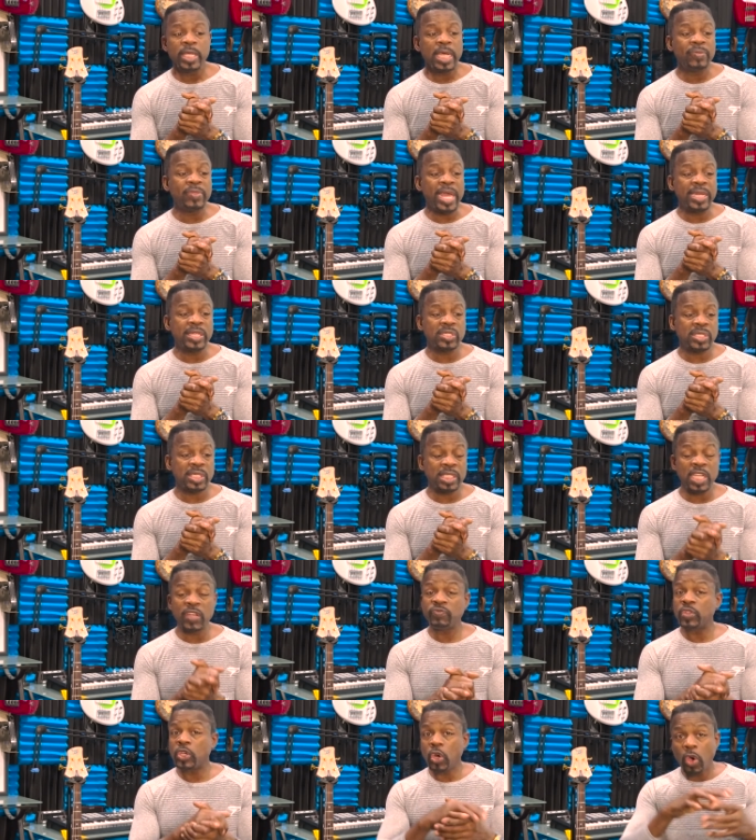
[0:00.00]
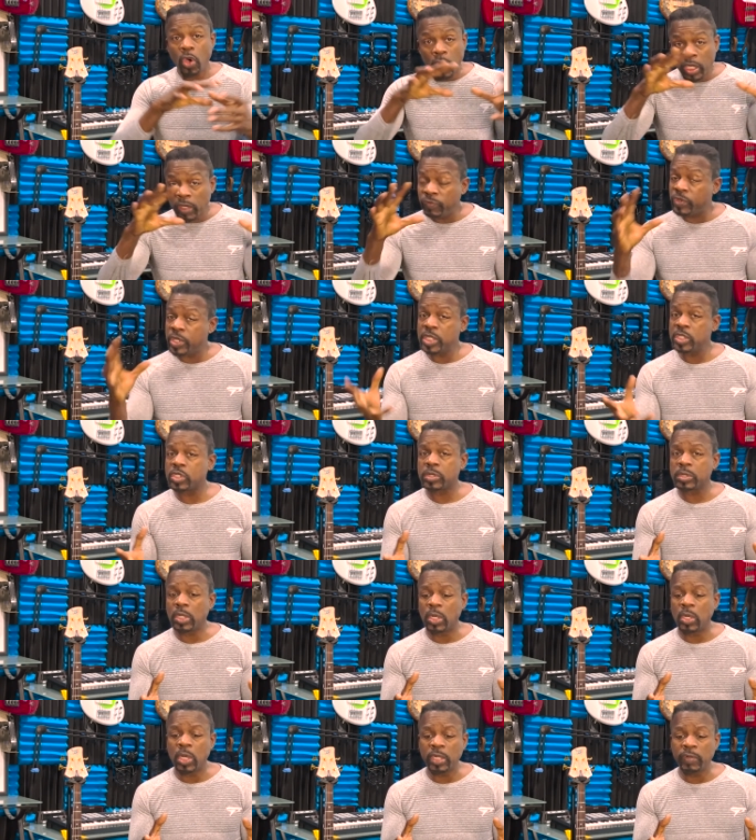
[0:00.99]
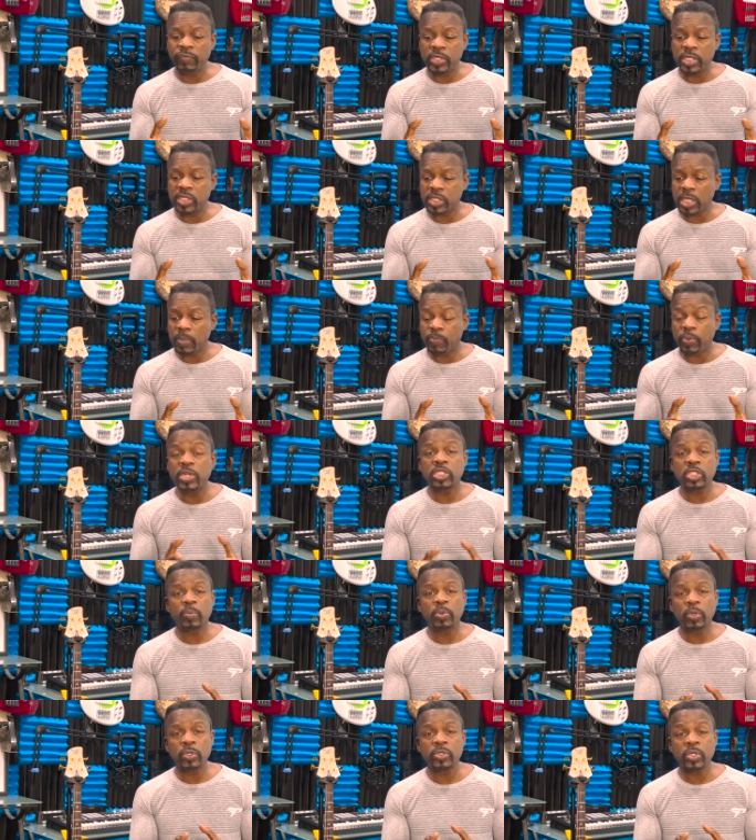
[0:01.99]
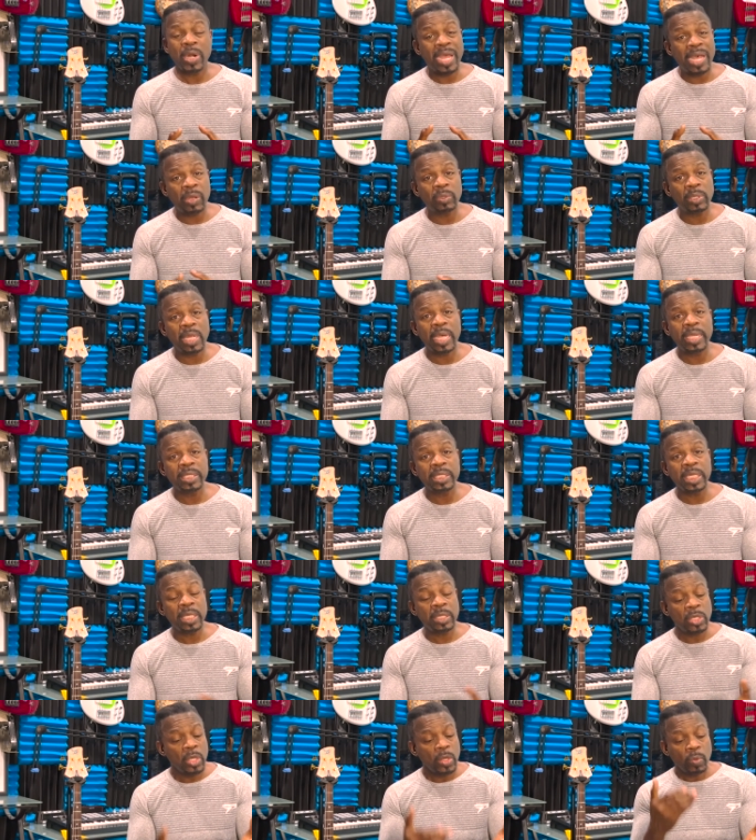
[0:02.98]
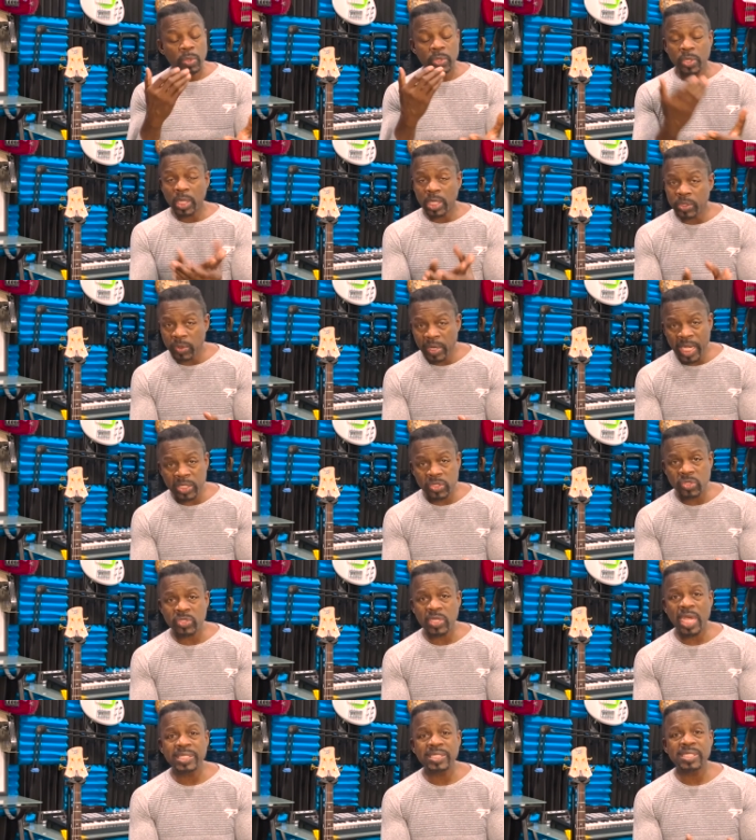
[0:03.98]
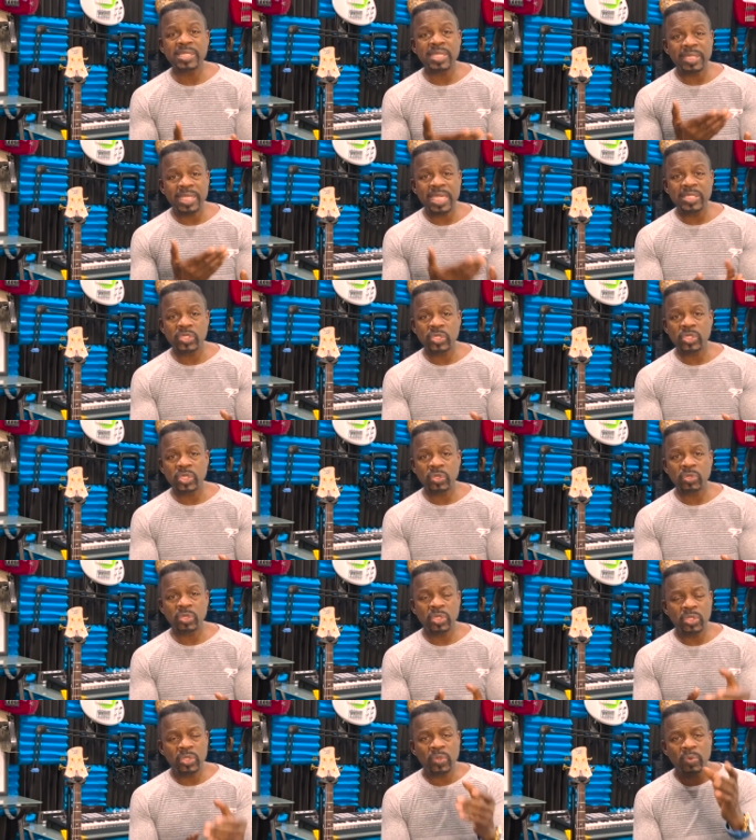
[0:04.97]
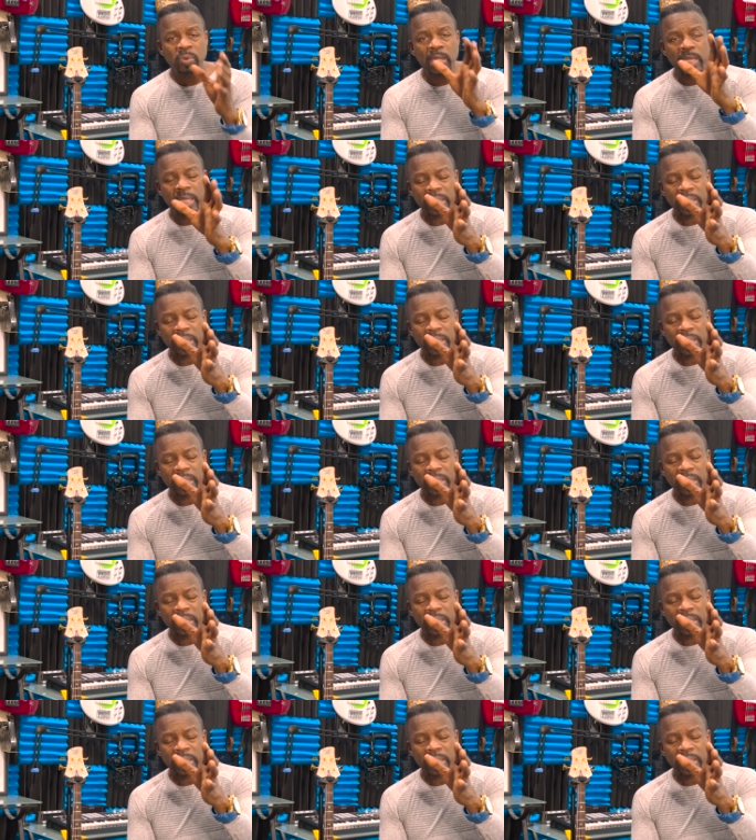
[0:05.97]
and that is the gift that all of these all of these uh, principles are outlined in with other exercises and things that you're going to do.